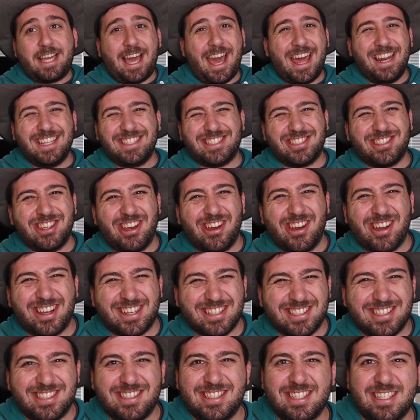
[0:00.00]
kind of
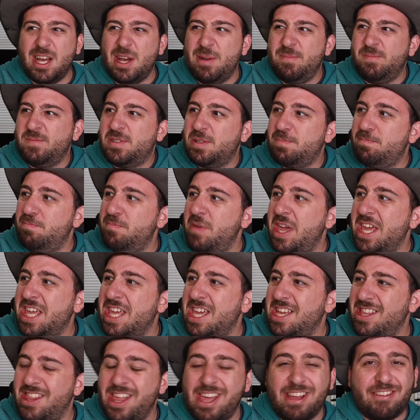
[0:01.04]
sucks. I'm
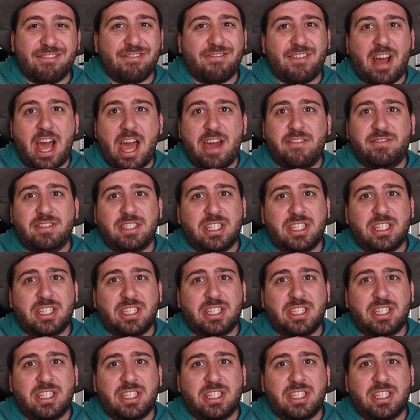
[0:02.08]
making like 5